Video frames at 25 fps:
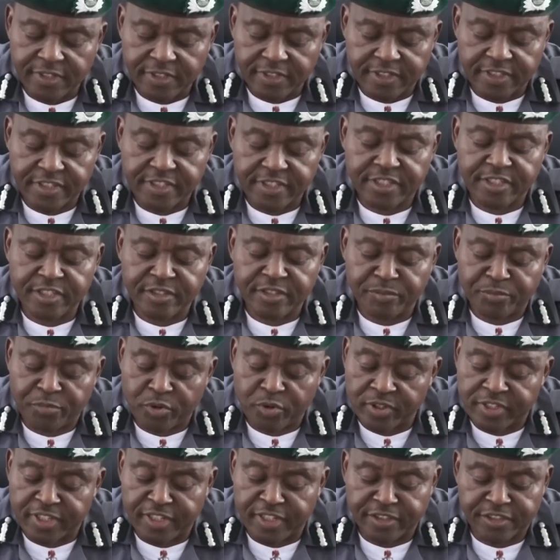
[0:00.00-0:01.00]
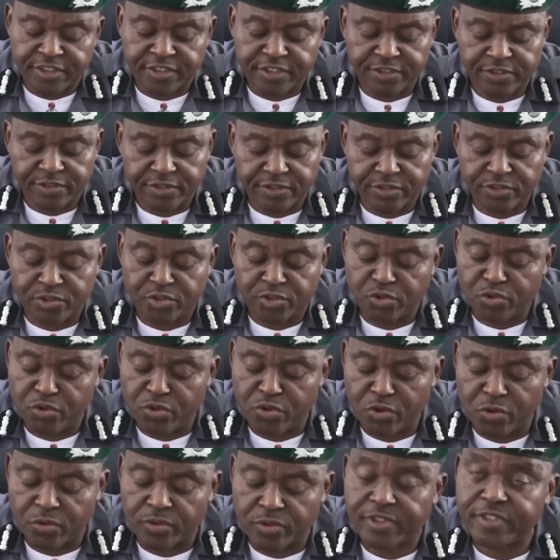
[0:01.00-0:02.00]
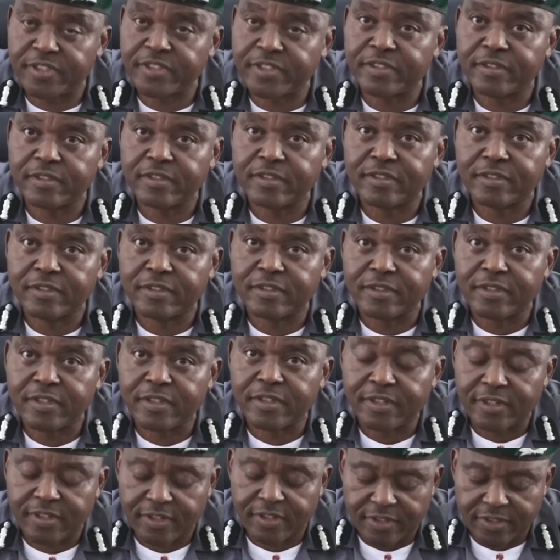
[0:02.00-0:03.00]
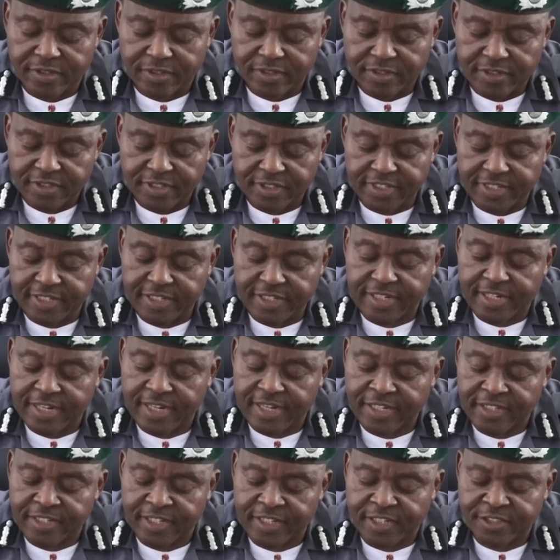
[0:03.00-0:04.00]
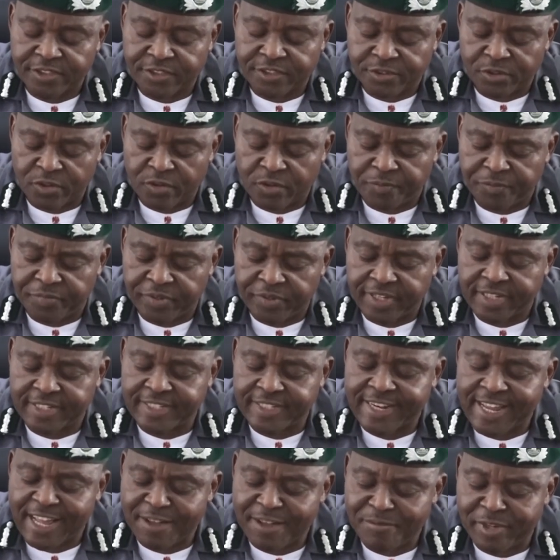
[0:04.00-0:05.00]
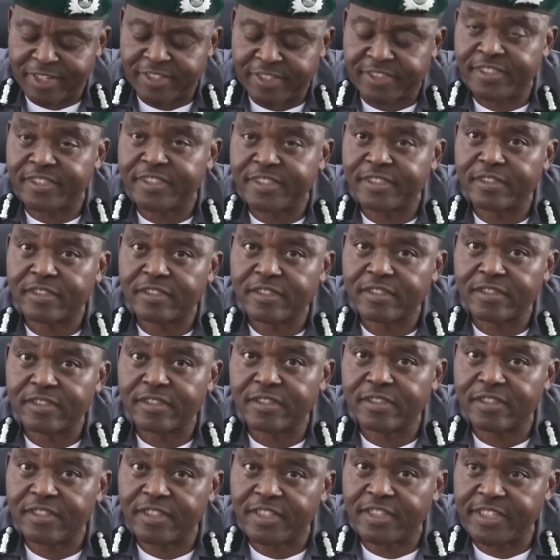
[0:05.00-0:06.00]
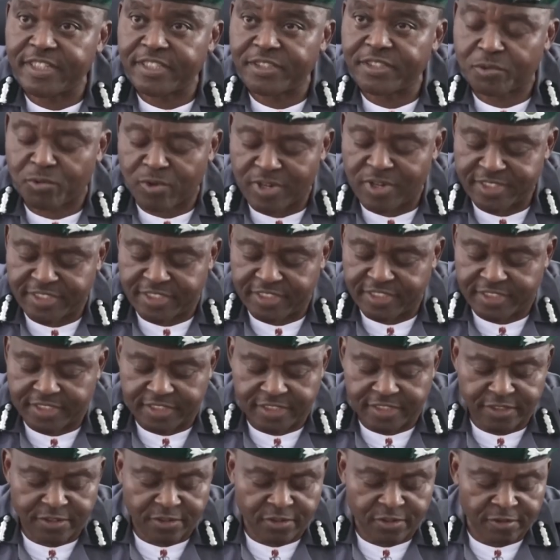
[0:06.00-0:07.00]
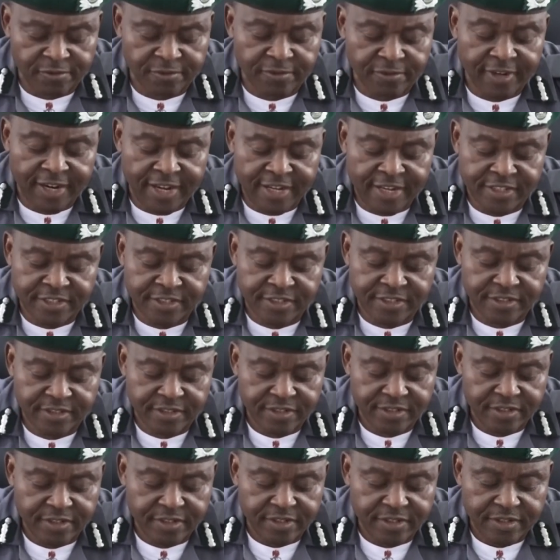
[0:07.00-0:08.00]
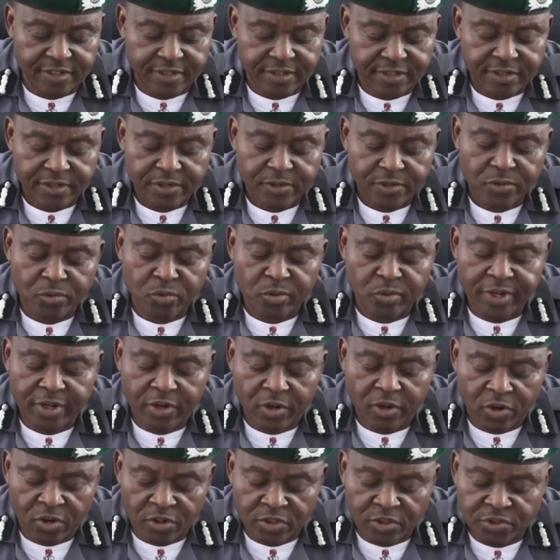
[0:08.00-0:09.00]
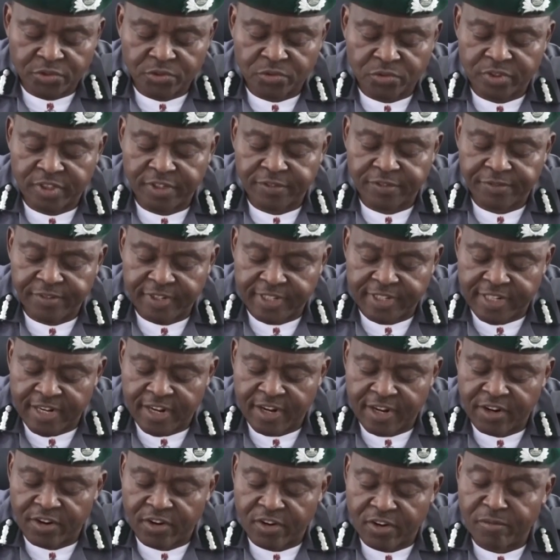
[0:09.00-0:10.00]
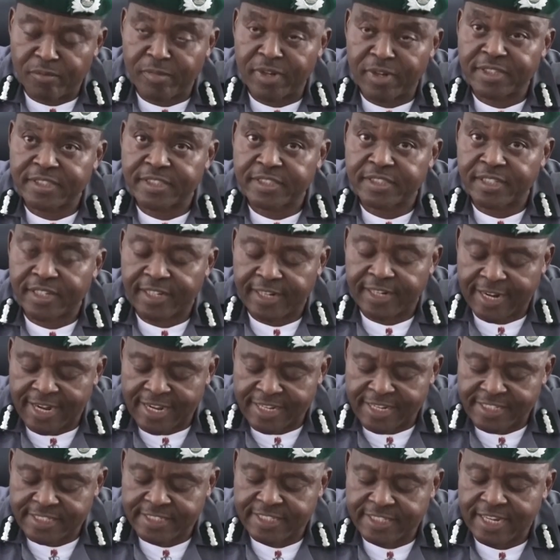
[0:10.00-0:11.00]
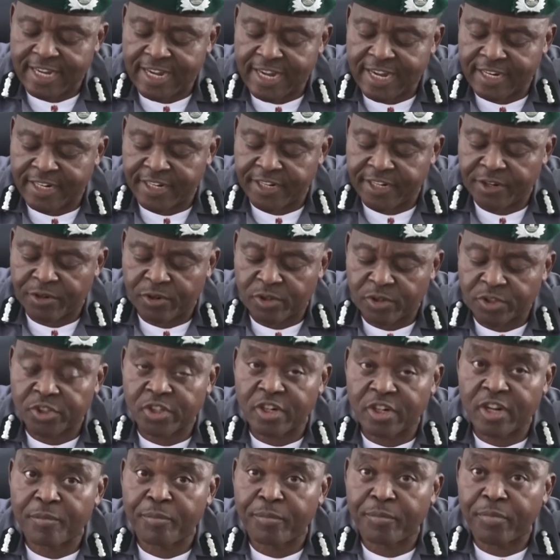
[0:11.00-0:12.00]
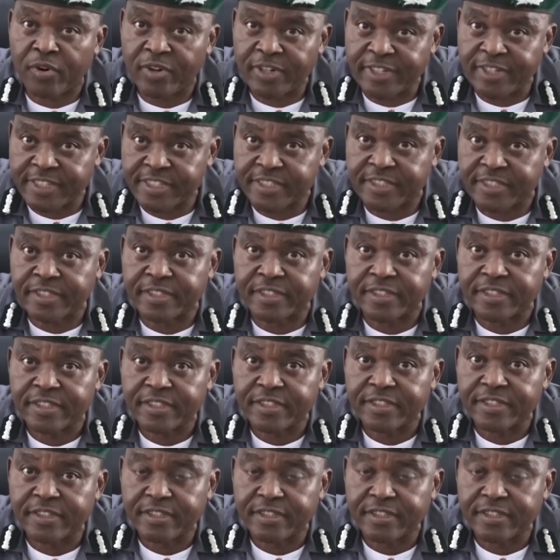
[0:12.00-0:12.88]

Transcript: It is important to note the catastrophic damage this quantity of rice will cause to the federal government rice agricultural policy